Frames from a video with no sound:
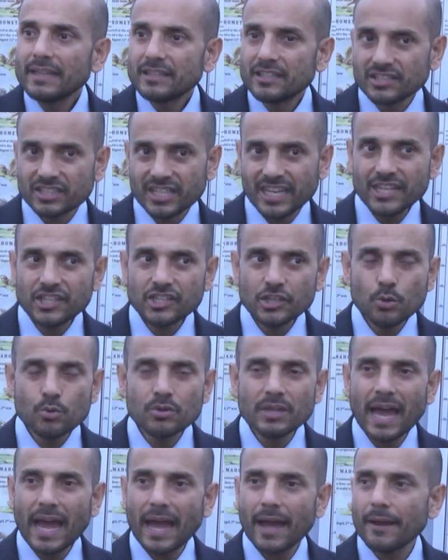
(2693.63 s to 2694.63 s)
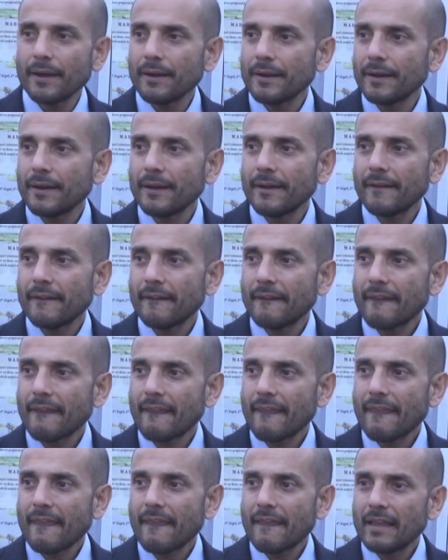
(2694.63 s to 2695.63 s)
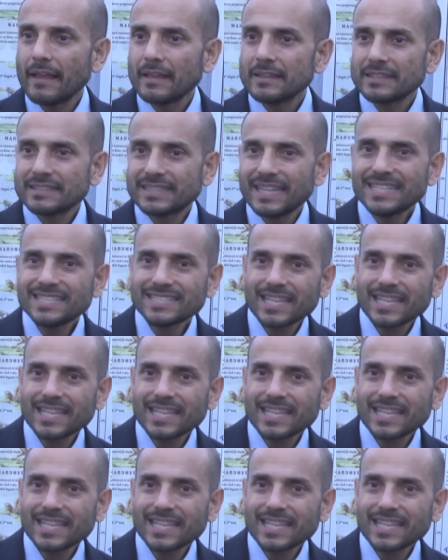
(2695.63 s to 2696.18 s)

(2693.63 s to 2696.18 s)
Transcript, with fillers: does he do that? Does he